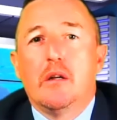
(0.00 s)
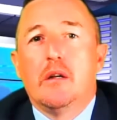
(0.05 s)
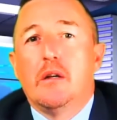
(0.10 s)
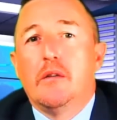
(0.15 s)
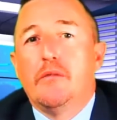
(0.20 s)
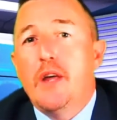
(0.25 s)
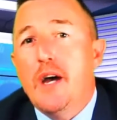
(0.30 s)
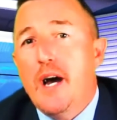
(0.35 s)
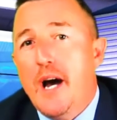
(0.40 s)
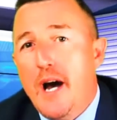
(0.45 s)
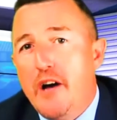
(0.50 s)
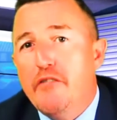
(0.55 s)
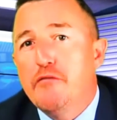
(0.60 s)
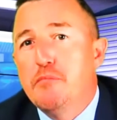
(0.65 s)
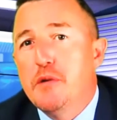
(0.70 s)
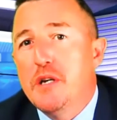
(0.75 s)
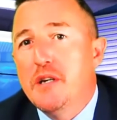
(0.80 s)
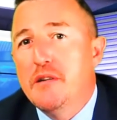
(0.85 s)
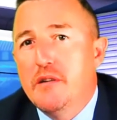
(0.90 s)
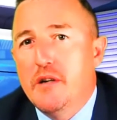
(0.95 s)
There have
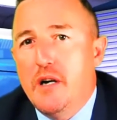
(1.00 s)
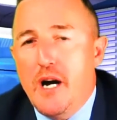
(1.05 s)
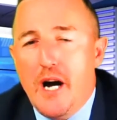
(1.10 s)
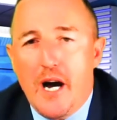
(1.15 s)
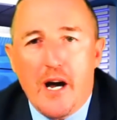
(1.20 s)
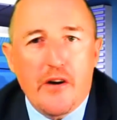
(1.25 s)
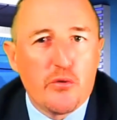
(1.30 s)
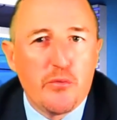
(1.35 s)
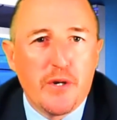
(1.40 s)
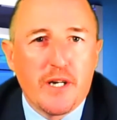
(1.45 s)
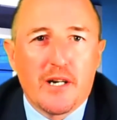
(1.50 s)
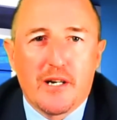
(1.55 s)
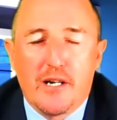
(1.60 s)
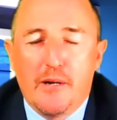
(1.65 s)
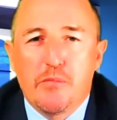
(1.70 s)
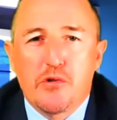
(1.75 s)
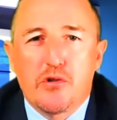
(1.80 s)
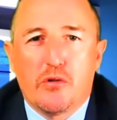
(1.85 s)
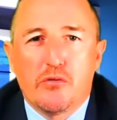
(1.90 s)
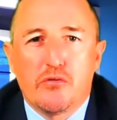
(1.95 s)
been harrowing
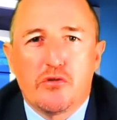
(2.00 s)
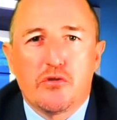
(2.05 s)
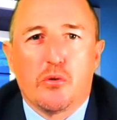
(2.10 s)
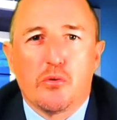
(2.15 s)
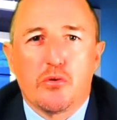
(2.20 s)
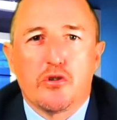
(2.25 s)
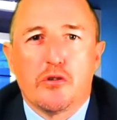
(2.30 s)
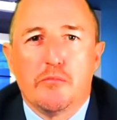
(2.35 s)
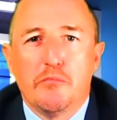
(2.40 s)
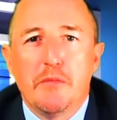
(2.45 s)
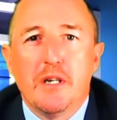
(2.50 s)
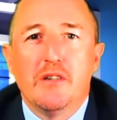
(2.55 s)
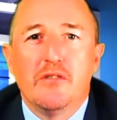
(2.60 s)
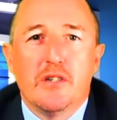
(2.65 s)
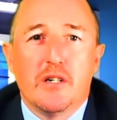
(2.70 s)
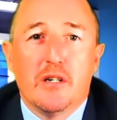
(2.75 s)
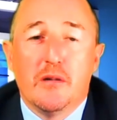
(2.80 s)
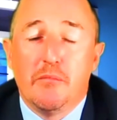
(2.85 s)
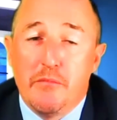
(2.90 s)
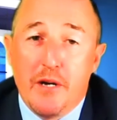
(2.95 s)
clips on social
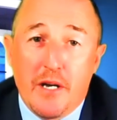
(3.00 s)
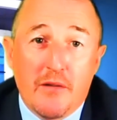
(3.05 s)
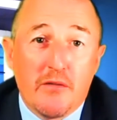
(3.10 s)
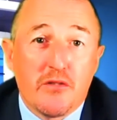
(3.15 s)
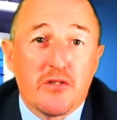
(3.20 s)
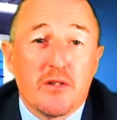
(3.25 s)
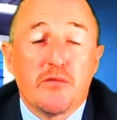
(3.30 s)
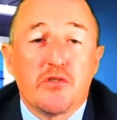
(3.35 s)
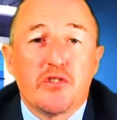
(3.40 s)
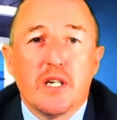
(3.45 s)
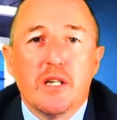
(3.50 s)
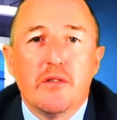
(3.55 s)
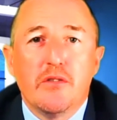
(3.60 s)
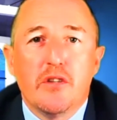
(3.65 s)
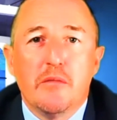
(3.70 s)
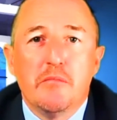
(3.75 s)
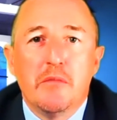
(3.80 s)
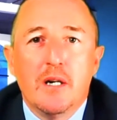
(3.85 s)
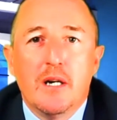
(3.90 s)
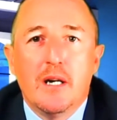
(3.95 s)
media, many of us have seen
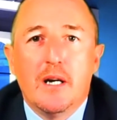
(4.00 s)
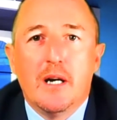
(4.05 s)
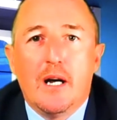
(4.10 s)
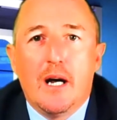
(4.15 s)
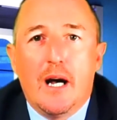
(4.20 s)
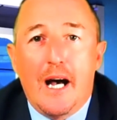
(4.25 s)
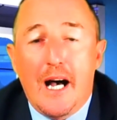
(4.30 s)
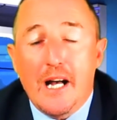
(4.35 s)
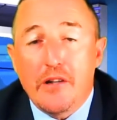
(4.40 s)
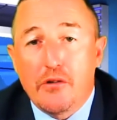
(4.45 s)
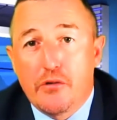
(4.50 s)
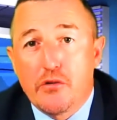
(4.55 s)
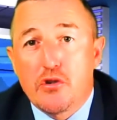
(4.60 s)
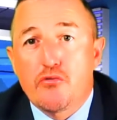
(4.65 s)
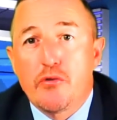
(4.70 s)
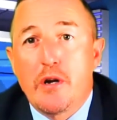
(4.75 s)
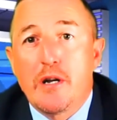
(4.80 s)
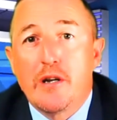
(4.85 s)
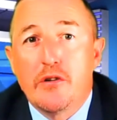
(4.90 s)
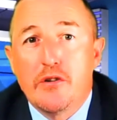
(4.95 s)
them, and on
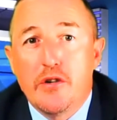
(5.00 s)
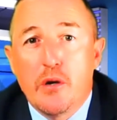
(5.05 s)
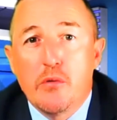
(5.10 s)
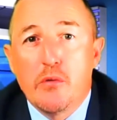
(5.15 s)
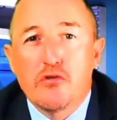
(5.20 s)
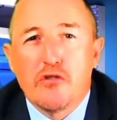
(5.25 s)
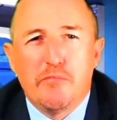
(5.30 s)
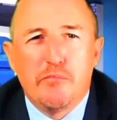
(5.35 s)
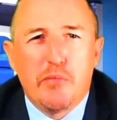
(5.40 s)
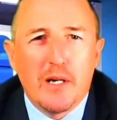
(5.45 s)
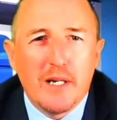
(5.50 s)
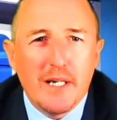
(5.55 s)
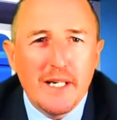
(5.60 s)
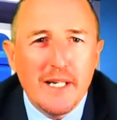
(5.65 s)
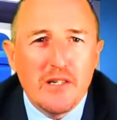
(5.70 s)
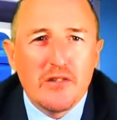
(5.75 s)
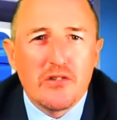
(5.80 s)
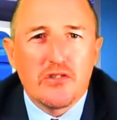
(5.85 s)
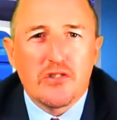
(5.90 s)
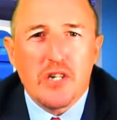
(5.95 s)
Australian news of
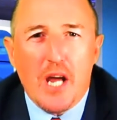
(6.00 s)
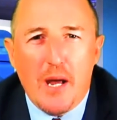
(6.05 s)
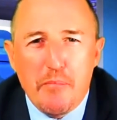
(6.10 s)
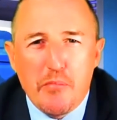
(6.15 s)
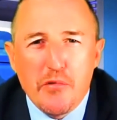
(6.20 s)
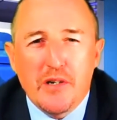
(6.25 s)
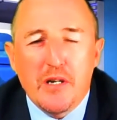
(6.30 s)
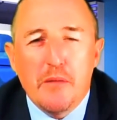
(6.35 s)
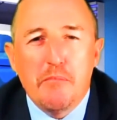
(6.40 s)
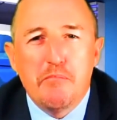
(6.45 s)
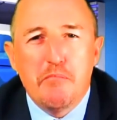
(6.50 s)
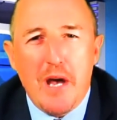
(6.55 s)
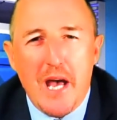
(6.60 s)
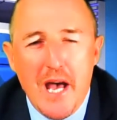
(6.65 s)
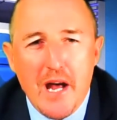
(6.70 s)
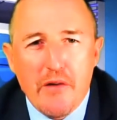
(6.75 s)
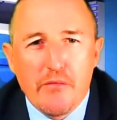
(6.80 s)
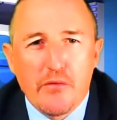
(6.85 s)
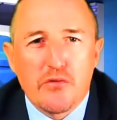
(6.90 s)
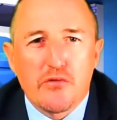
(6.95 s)
police separating
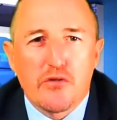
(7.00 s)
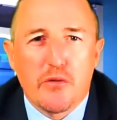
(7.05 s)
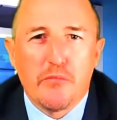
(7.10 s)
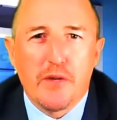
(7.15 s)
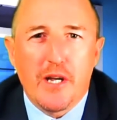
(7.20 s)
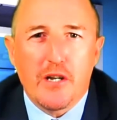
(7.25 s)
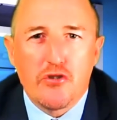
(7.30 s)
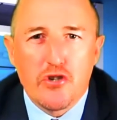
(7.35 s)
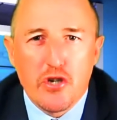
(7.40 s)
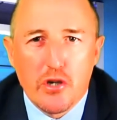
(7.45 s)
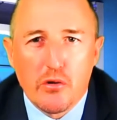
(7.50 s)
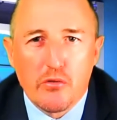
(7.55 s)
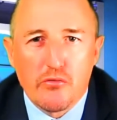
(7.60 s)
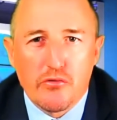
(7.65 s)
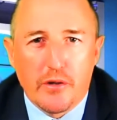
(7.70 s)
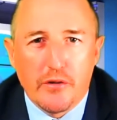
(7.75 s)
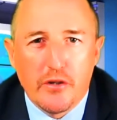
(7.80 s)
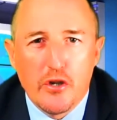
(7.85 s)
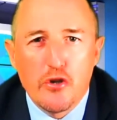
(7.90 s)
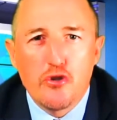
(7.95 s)
parents from their
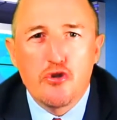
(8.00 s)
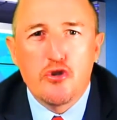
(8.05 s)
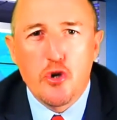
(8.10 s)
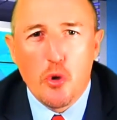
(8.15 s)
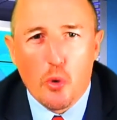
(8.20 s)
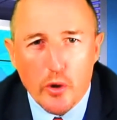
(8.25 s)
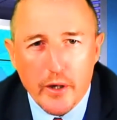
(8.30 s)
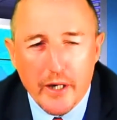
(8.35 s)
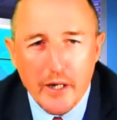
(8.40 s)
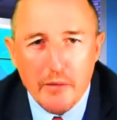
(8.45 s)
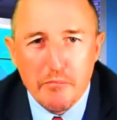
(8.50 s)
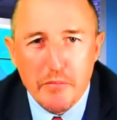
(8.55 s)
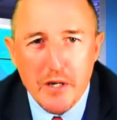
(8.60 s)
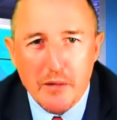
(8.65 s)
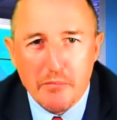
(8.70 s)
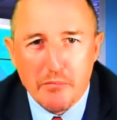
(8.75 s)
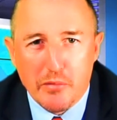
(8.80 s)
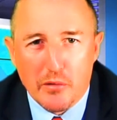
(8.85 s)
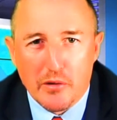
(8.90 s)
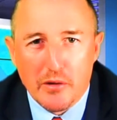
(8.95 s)
children, choking
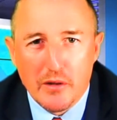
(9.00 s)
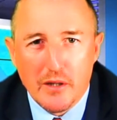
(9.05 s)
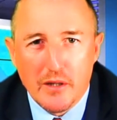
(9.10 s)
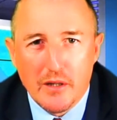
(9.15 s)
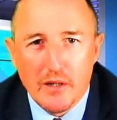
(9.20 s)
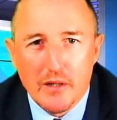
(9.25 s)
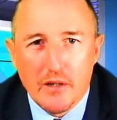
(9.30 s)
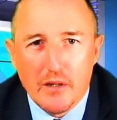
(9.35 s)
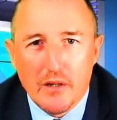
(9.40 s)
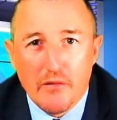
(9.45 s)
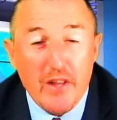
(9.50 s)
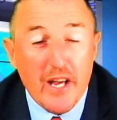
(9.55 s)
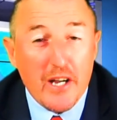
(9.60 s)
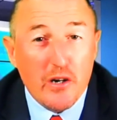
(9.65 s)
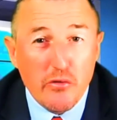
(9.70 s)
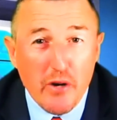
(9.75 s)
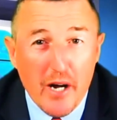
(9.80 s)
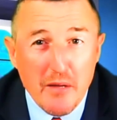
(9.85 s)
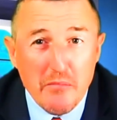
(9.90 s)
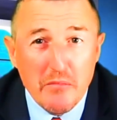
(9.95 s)
people. Their
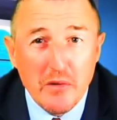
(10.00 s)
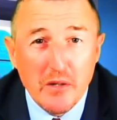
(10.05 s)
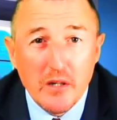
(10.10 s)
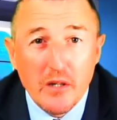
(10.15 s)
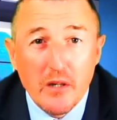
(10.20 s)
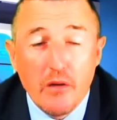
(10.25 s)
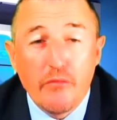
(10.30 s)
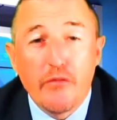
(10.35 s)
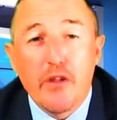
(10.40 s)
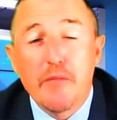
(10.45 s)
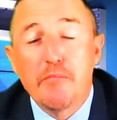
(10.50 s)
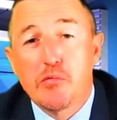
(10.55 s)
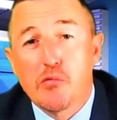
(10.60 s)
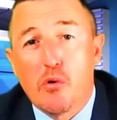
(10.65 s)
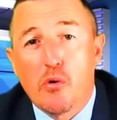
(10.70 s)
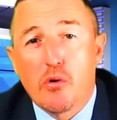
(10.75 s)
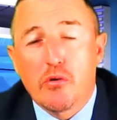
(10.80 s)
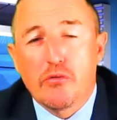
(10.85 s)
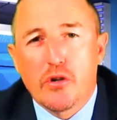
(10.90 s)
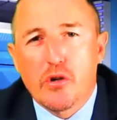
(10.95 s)
crime? They
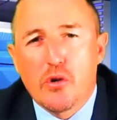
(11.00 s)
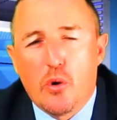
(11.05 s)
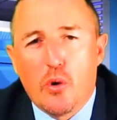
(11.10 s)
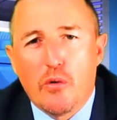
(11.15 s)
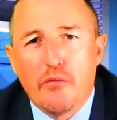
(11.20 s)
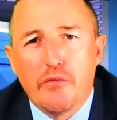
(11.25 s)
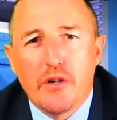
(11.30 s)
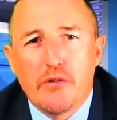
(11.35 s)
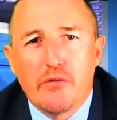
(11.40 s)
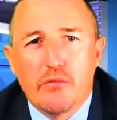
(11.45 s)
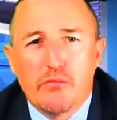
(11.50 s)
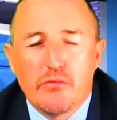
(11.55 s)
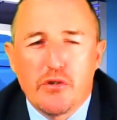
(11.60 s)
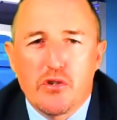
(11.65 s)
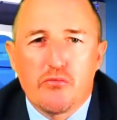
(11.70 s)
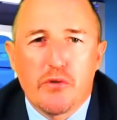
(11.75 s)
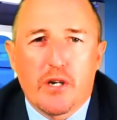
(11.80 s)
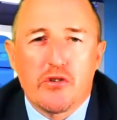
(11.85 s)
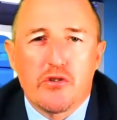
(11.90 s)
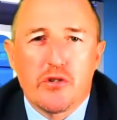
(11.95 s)
broke the COVID
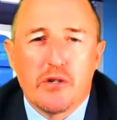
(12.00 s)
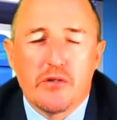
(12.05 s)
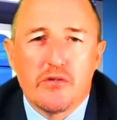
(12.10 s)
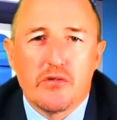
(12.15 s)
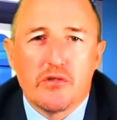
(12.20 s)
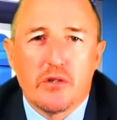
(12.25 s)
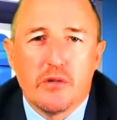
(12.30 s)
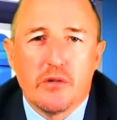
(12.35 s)
restrictions.